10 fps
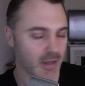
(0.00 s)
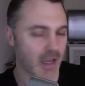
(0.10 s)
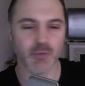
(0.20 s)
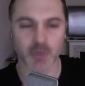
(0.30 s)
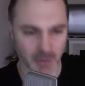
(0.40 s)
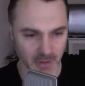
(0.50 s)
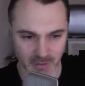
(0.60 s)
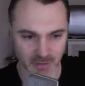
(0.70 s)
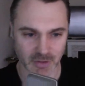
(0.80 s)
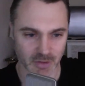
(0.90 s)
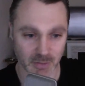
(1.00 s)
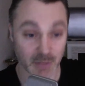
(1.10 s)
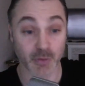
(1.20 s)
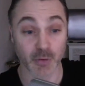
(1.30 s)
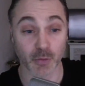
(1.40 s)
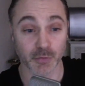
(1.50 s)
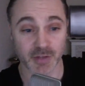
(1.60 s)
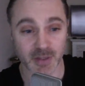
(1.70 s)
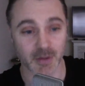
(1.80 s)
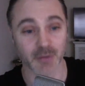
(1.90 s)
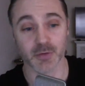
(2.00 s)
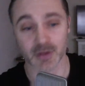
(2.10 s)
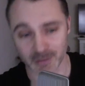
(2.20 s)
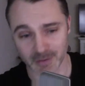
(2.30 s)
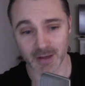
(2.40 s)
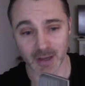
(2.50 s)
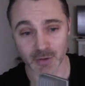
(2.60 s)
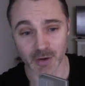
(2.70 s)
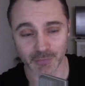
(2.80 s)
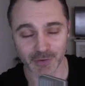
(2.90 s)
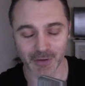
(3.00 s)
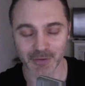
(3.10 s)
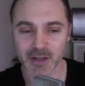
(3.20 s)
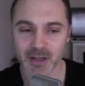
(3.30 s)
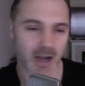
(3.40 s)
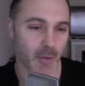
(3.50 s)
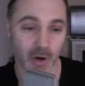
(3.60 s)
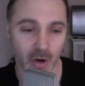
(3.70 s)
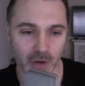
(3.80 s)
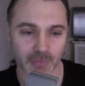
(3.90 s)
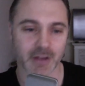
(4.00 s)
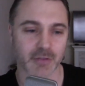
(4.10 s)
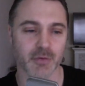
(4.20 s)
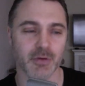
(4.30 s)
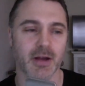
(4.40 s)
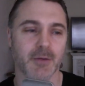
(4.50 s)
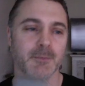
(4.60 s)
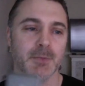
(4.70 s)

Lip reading: Everybody in the gym, even their own teammates, were kind of like, "Yeah, you got fouled." I went off, got thrown out.